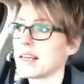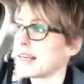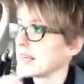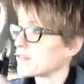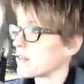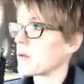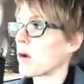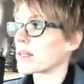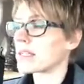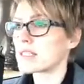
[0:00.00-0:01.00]
If they
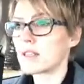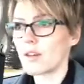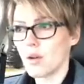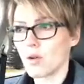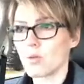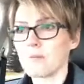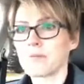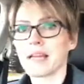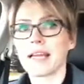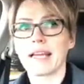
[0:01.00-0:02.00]
walk into the home
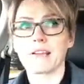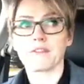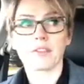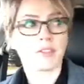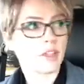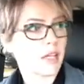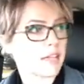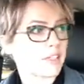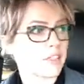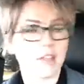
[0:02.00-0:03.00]
and it feels
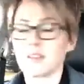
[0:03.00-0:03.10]
cluttered,